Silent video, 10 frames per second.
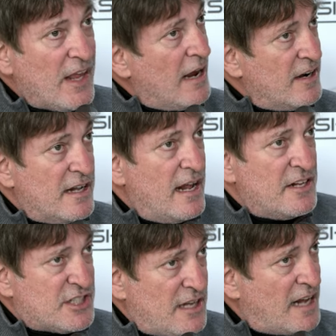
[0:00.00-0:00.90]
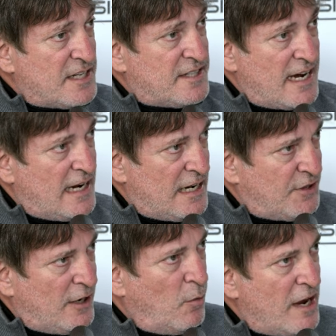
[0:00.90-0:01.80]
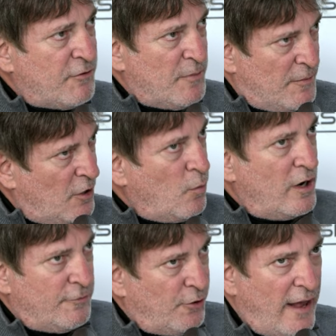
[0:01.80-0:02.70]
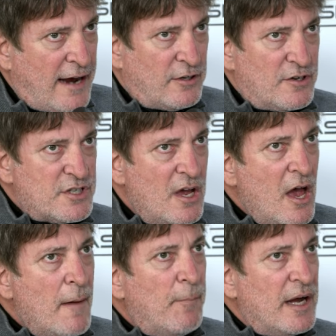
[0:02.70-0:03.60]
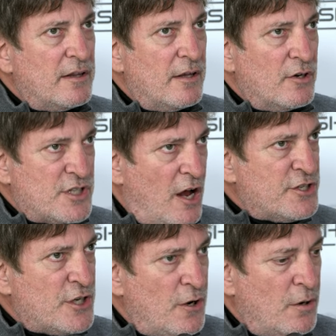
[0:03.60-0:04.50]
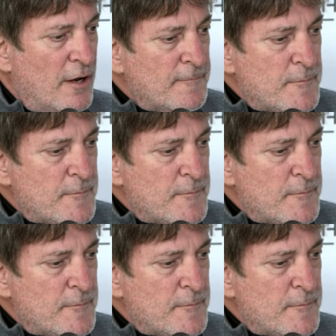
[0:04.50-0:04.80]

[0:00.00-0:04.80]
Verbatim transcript: And that's not to take anything away from them. They're wonderful actors. But there's also...